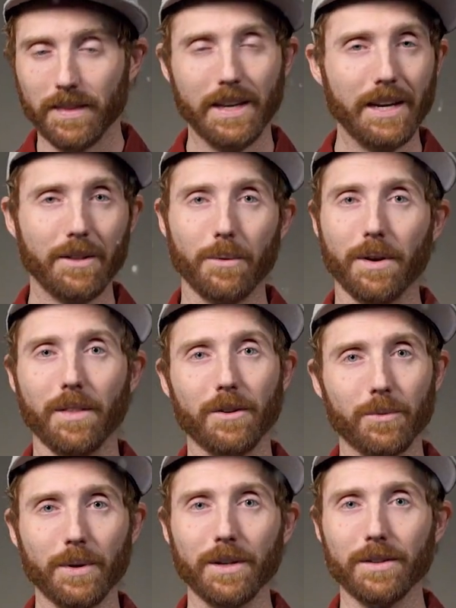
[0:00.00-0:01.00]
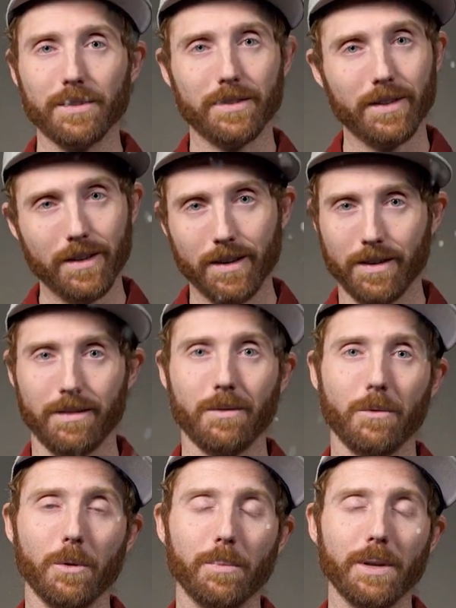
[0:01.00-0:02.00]
either one of those wheels
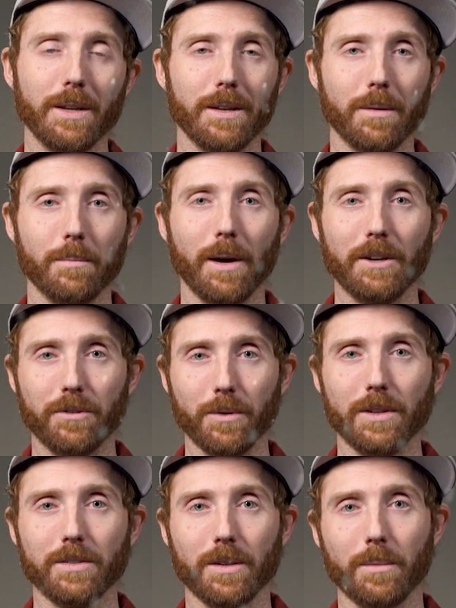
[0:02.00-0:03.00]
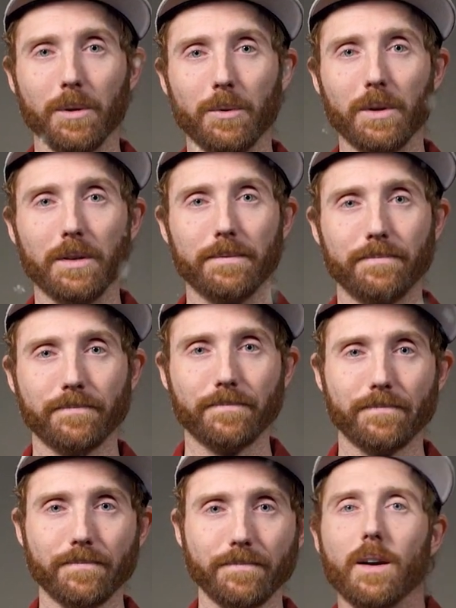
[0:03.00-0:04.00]
would be my choice on a big wheel.
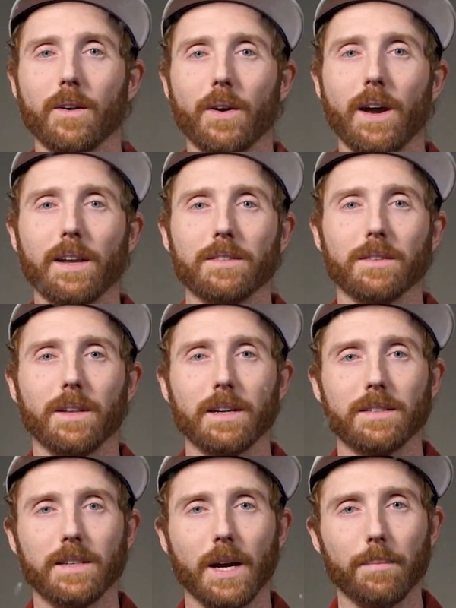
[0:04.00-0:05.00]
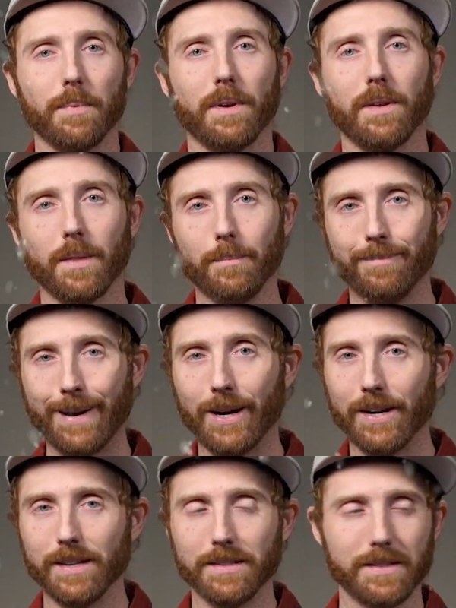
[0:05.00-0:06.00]
All right, so next up, the
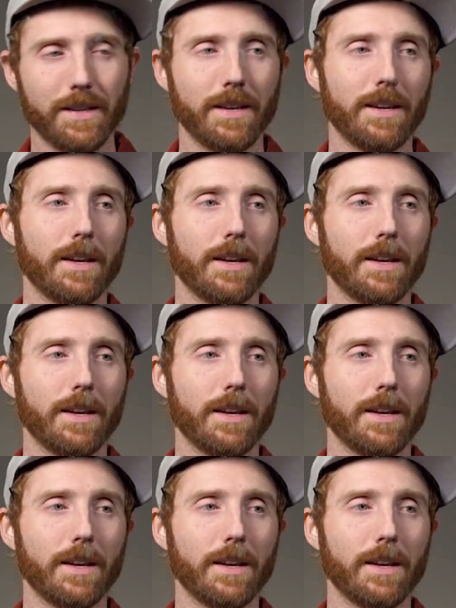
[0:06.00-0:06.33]
bearings.